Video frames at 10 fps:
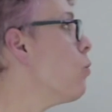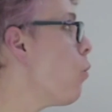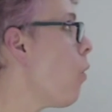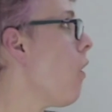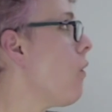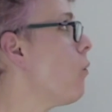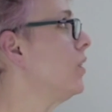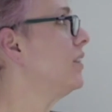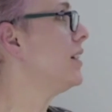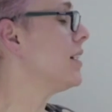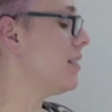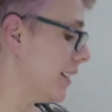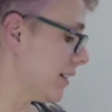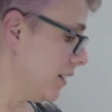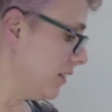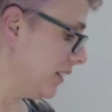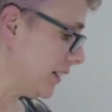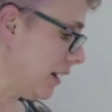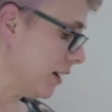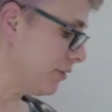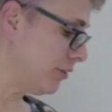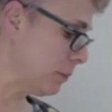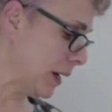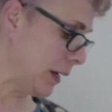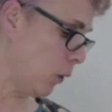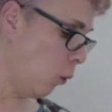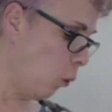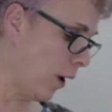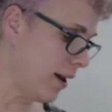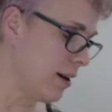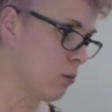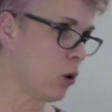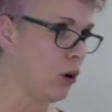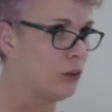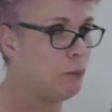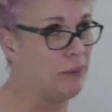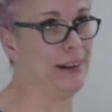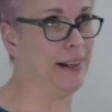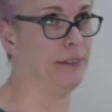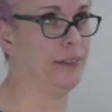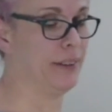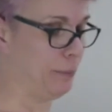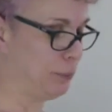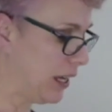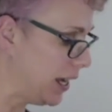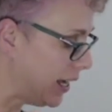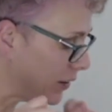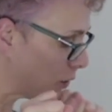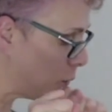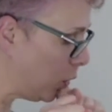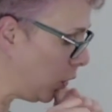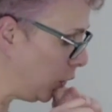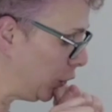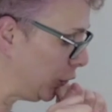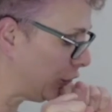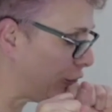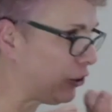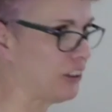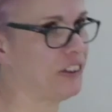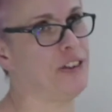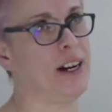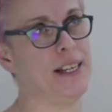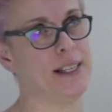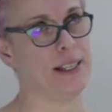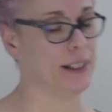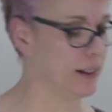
what was the diagnosis like for me? It was brilliant. It was frustrating.